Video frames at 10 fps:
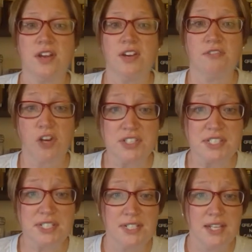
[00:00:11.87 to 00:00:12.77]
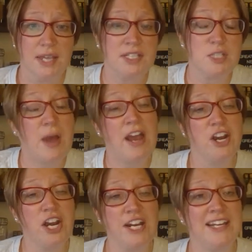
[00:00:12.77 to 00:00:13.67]
First,
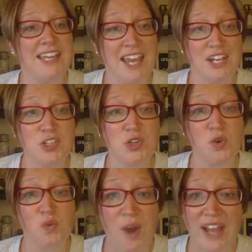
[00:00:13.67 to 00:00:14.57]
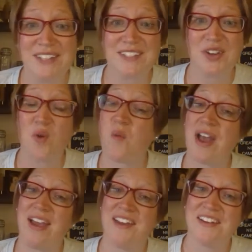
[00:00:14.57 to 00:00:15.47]
inspire and engage right
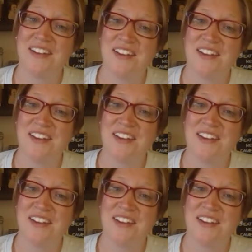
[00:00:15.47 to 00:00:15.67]
away.